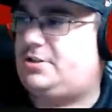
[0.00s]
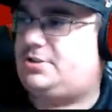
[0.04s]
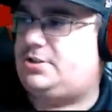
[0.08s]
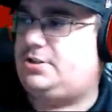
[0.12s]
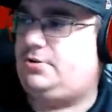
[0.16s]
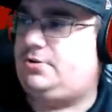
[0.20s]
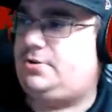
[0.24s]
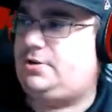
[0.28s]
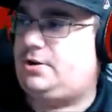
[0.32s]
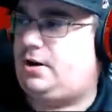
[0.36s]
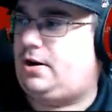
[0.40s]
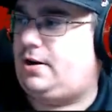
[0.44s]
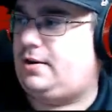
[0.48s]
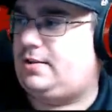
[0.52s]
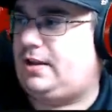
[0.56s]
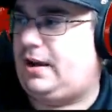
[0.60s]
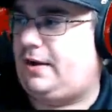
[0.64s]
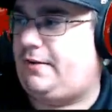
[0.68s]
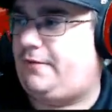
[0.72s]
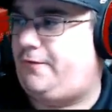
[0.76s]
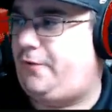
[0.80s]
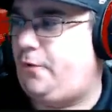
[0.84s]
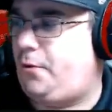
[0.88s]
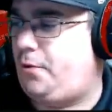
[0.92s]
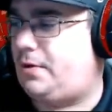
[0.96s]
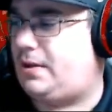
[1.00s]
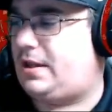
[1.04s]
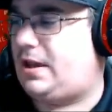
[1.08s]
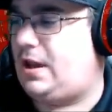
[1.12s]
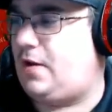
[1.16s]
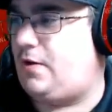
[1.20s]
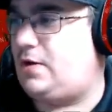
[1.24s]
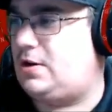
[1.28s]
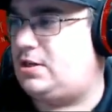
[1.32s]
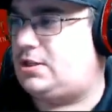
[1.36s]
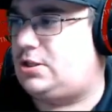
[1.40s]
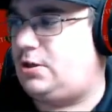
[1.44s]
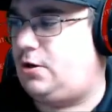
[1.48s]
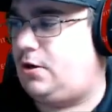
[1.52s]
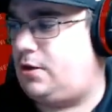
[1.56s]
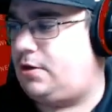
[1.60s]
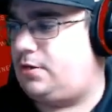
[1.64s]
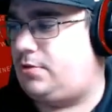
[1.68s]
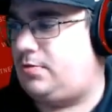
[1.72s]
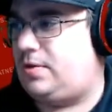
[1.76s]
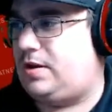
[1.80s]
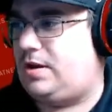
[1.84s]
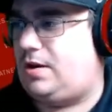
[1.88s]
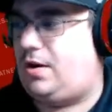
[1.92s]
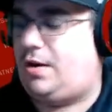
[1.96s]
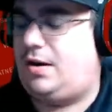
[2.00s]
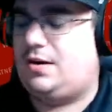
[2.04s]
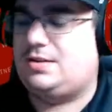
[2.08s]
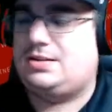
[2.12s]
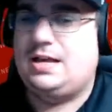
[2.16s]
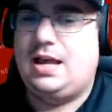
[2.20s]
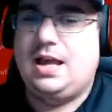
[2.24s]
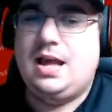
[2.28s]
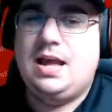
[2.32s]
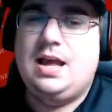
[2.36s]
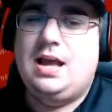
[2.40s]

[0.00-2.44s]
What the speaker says: 2-yard line. 4 carries, 33 yards.